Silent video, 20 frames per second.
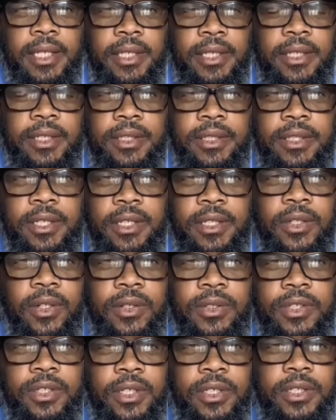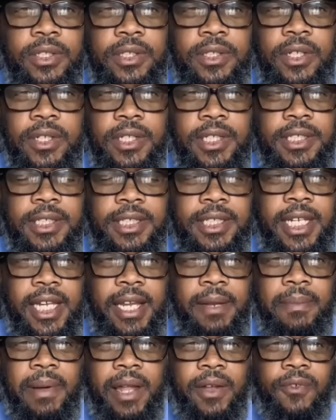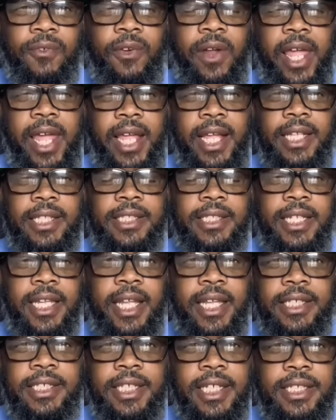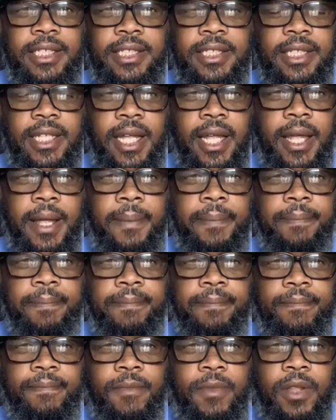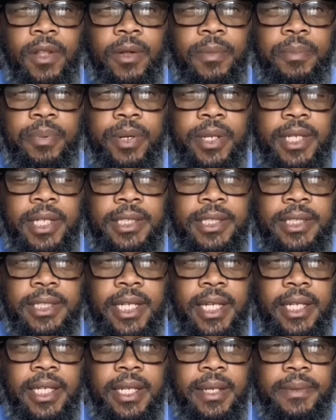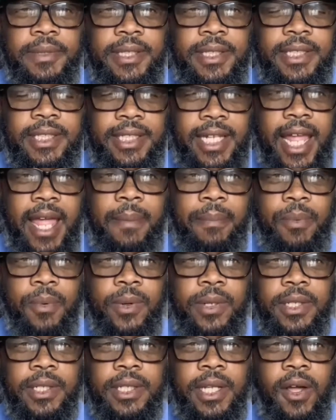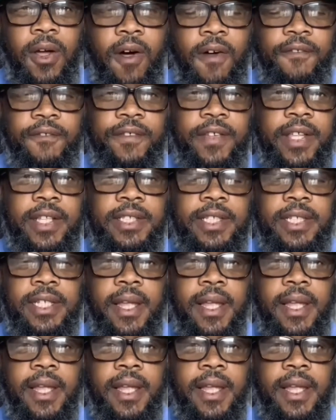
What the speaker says: took this team by the reins and just, put his stamp on the offense.